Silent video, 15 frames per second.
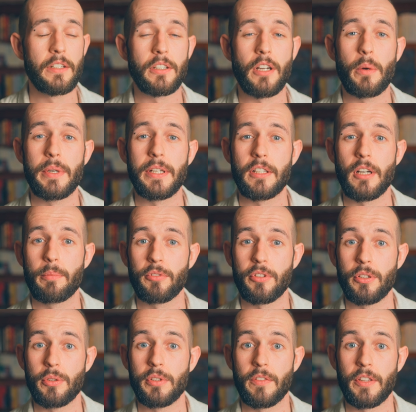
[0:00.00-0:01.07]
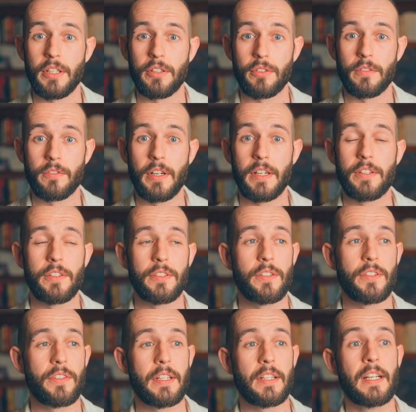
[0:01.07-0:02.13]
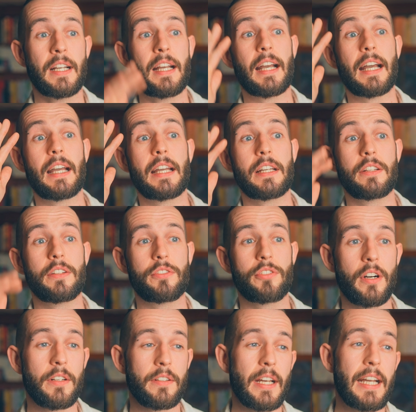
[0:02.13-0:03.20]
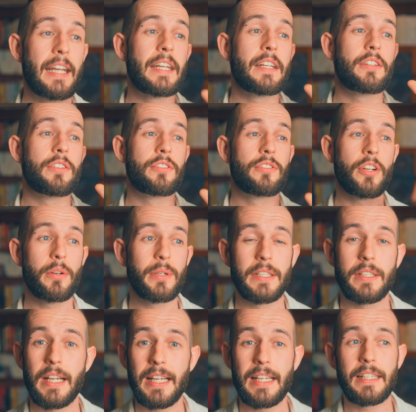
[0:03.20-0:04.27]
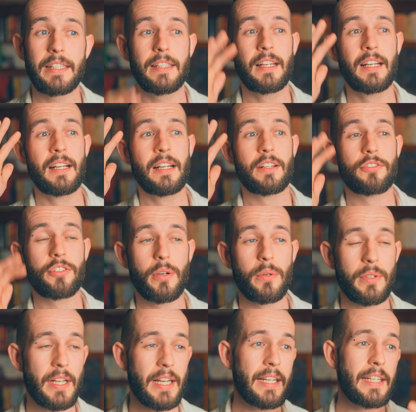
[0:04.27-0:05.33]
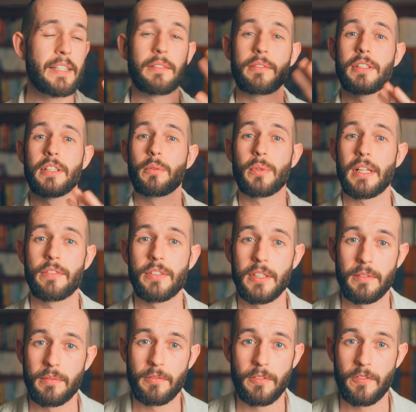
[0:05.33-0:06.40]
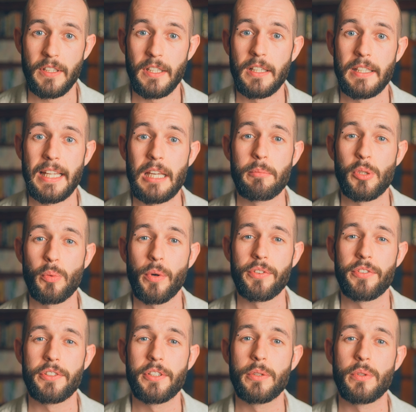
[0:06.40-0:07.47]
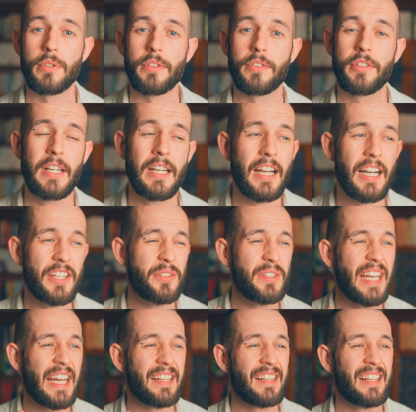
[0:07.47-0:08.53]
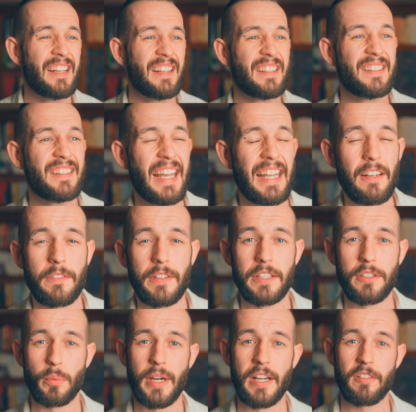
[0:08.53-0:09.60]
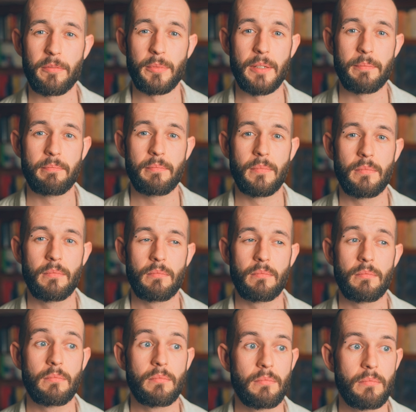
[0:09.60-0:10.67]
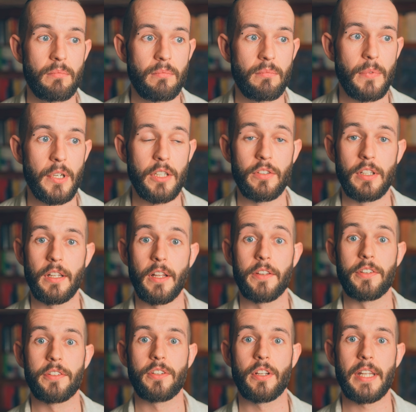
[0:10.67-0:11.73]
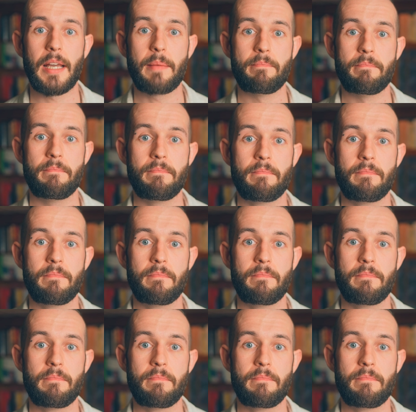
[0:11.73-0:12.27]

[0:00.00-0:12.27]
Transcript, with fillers: going up to who you think is your friend and you're saying, hey, John, hey, Joey, hey, Joan, hey, you know, whatever filler name you want to use. And you get ten feet away from them and you realize it's not them.